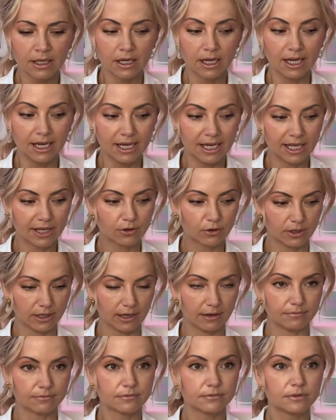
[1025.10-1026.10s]

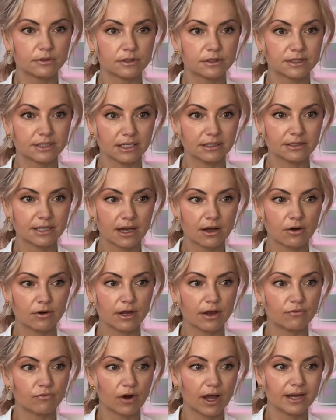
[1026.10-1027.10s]
Literally, sit down
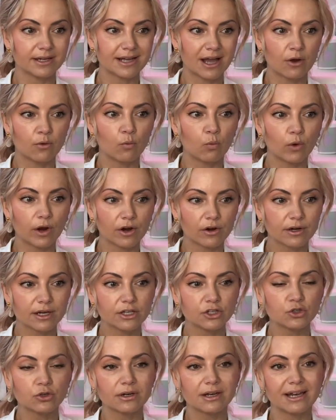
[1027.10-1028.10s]
and write down, where
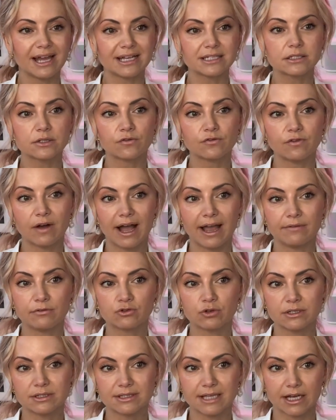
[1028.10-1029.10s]
did your last five
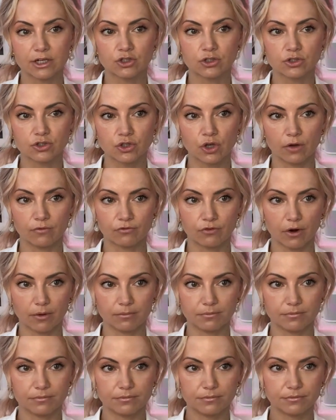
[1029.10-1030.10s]
transactions come
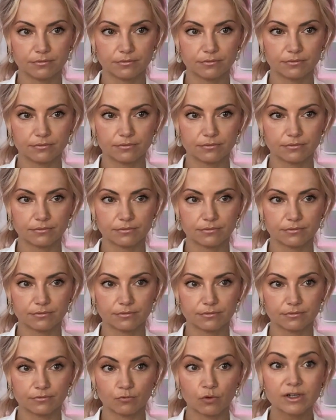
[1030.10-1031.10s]
from?
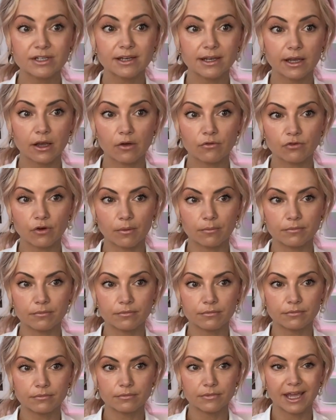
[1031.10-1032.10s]
Where did they come from?
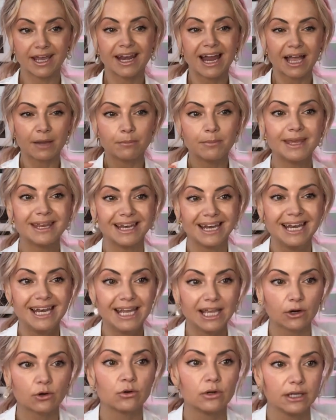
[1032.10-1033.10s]
And I mean,
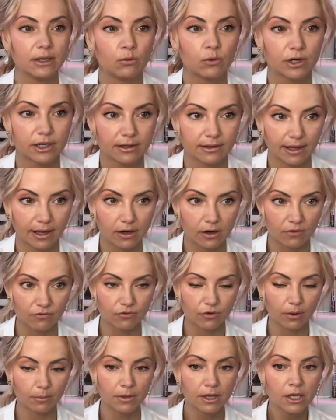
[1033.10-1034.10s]
literally, where did they come
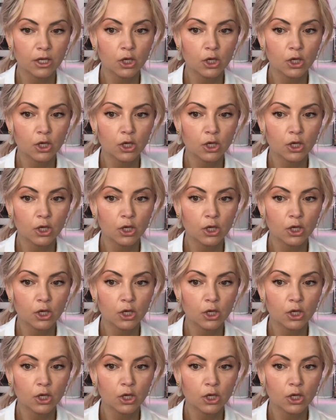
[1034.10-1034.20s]
from?